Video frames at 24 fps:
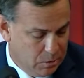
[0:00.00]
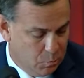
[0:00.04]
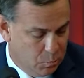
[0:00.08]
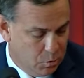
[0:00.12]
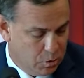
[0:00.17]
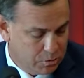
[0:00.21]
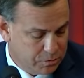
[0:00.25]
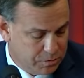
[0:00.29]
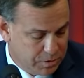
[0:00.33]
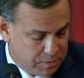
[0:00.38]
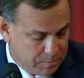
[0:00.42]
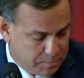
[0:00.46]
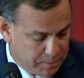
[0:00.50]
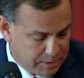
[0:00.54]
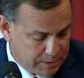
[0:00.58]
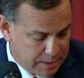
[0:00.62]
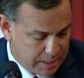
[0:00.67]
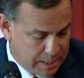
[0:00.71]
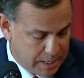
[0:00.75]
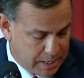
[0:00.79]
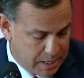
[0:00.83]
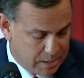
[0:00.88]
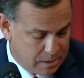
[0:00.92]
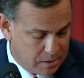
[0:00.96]
Work then
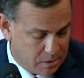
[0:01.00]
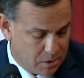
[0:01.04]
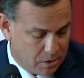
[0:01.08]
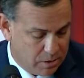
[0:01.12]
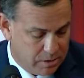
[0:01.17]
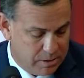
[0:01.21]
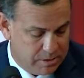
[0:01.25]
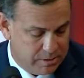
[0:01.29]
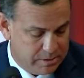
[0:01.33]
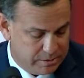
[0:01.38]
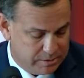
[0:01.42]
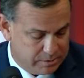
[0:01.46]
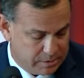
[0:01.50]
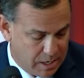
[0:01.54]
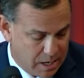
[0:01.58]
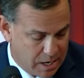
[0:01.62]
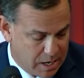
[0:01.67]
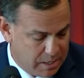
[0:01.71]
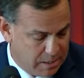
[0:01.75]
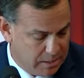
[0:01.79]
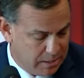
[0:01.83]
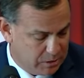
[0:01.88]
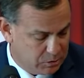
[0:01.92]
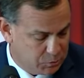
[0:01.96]
began on a
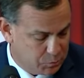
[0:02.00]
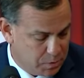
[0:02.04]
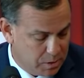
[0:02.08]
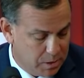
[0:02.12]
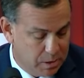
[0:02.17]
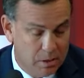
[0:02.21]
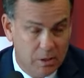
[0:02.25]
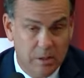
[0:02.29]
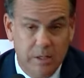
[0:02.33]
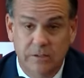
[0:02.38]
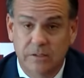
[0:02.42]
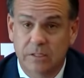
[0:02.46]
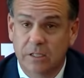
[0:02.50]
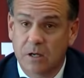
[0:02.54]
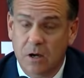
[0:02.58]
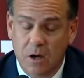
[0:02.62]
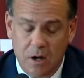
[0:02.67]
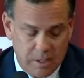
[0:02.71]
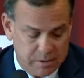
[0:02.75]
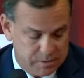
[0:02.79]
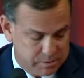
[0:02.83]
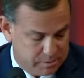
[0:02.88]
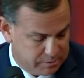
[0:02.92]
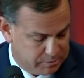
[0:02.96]
design as well as a
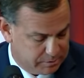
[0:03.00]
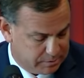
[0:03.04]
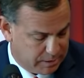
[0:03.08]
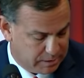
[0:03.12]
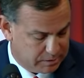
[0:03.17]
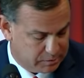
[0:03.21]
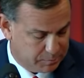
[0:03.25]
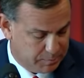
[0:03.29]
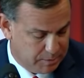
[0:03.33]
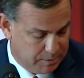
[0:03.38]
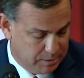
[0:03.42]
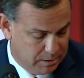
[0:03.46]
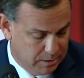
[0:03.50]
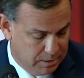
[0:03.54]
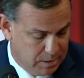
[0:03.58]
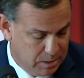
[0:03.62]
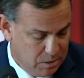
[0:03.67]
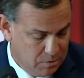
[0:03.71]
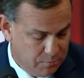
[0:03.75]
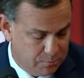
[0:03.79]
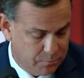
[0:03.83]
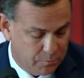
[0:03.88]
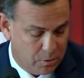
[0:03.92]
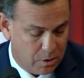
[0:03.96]
cost assessment
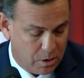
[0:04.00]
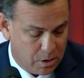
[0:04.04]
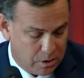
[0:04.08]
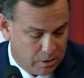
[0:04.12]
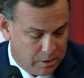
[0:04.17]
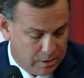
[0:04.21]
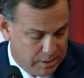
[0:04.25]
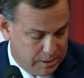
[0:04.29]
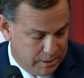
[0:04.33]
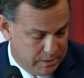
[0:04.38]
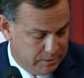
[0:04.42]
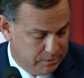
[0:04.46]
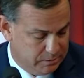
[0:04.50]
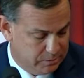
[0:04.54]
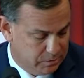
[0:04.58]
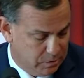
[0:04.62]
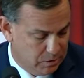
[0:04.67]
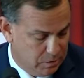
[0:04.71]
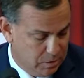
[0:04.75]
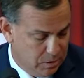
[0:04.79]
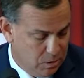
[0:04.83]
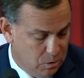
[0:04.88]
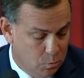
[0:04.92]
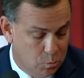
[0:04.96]
for our needs.
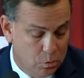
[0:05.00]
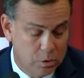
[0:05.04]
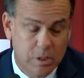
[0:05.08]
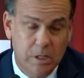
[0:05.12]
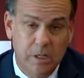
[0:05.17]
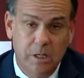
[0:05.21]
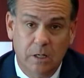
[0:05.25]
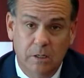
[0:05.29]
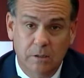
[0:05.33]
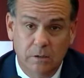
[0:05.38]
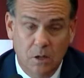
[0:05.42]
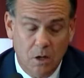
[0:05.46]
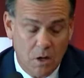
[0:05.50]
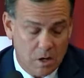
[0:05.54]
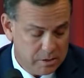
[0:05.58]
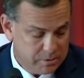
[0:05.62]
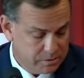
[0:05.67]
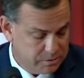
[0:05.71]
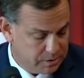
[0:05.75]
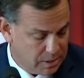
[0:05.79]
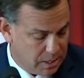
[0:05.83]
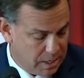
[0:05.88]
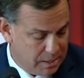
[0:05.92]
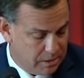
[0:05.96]
Working
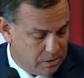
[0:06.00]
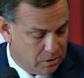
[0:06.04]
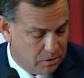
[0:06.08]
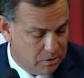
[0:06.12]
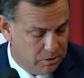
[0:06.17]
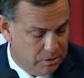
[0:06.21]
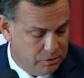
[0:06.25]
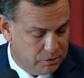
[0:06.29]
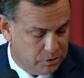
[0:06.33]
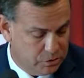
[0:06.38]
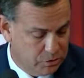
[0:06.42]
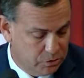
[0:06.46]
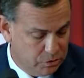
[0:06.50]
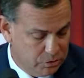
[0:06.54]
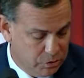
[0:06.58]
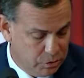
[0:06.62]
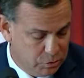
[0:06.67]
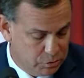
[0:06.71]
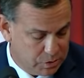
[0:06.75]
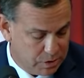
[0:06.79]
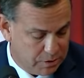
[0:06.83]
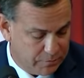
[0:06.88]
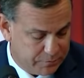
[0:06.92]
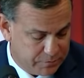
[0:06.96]
alongside our internal
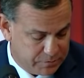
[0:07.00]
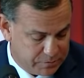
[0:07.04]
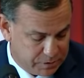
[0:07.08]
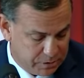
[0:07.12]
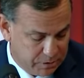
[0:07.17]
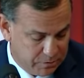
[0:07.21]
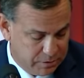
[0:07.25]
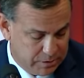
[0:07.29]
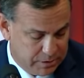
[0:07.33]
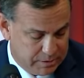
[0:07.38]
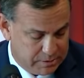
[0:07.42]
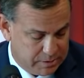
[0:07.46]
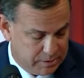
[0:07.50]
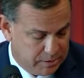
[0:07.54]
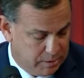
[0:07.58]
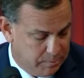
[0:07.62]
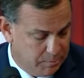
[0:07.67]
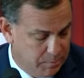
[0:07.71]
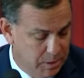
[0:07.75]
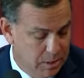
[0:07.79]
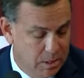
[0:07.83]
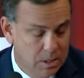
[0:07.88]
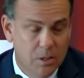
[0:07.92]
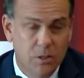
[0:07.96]
Utah facility
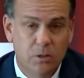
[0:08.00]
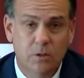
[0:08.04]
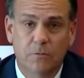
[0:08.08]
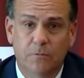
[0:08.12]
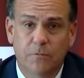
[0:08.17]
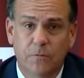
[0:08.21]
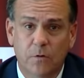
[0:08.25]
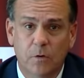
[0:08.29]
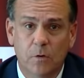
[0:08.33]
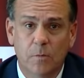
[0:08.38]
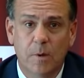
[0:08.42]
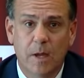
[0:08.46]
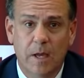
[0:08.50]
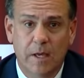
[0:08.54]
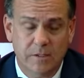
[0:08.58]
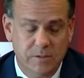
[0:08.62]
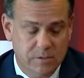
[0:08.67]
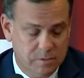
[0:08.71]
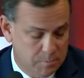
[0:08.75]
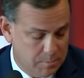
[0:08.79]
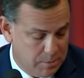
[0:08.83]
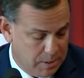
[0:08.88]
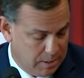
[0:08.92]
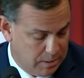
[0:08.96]
team, the firm
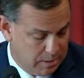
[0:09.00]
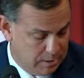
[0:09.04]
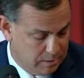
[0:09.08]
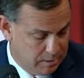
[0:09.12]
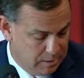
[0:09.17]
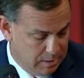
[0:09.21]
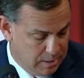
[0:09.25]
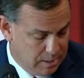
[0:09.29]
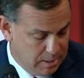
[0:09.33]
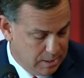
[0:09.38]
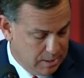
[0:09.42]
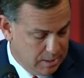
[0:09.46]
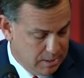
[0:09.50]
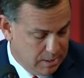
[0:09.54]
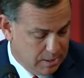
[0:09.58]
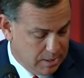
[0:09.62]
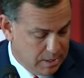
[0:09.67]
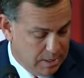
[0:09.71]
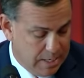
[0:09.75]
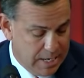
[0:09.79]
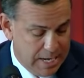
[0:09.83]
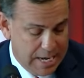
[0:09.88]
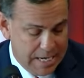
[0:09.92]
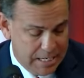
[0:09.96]
estimated
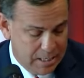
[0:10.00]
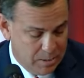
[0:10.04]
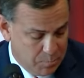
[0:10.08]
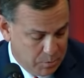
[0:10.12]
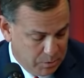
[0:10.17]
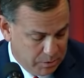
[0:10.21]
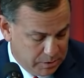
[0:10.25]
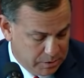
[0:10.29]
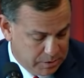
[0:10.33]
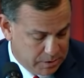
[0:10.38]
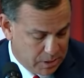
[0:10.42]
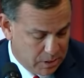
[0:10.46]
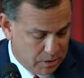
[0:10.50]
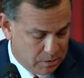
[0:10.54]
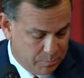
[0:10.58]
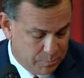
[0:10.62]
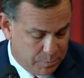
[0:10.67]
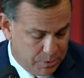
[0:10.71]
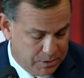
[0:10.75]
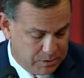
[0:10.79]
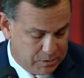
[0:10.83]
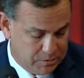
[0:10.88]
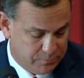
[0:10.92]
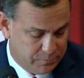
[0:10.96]
an $80 million
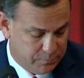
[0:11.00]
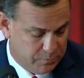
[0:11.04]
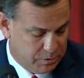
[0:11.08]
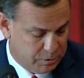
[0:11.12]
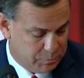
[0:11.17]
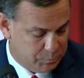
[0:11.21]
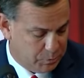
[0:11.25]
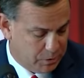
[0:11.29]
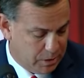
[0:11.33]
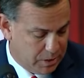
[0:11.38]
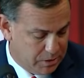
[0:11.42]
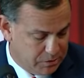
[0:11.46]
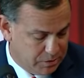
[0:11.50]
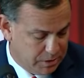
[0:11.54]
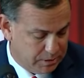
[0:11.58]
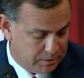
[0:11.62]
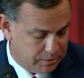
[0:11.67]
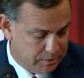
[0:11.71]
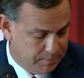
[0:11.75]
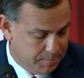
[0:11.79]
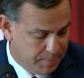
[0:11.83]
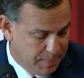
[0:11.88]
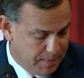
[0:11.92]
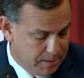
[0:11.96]
budget for this
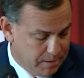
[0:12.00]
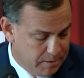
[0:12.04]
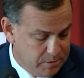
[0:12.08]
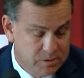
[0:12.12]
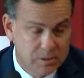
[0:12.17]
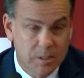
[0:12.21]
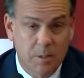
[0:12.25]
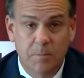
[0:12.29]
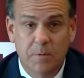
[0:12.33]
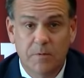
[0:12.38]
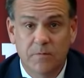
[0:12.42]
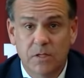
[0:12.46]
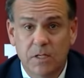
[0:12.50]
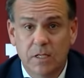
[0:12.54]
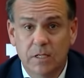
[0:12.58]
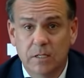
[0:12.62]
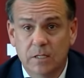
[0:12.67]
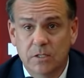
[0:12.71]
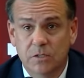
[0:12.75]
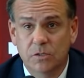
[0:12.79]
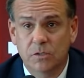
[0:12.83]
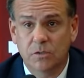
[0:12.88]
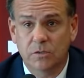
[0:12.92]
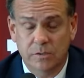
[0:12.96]
project. Some of the
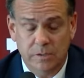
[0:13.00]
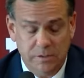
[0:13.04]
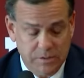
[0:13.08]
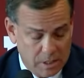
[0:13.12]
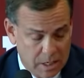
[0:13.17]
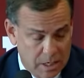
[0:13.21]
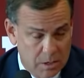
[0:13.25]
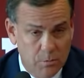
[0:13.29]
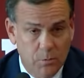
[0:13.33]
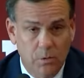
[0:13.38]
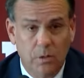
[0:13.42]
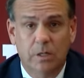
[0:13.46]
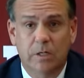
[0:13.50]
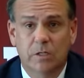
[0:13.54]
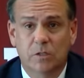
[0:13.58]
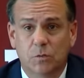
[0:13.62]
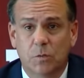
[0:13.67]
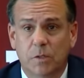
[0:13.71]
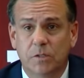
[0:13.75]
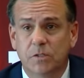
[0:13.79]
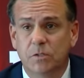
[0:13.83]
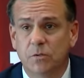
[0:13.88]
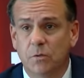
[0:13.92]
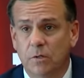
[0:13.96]
initial design work is
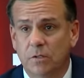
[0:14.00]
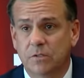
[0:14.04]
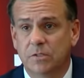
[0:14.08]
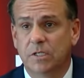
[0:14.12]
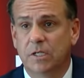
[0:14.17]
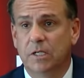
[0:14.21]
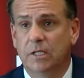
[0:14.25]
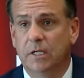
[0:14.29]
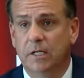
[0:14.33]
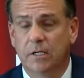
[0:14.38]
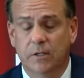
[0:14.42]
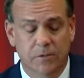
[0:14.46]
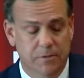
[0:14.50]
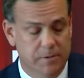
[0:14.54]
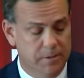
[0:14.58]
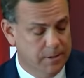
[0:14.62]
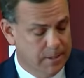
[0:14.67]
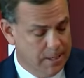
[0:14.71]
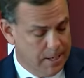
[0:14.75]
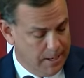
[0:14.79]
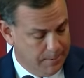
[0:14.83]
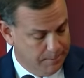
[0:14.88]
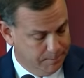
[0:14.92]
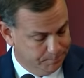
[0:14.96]
what you are seeing here
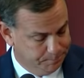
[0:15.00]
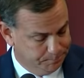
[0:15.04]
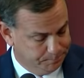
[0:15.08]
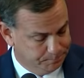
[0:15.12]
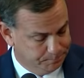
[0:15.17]
today.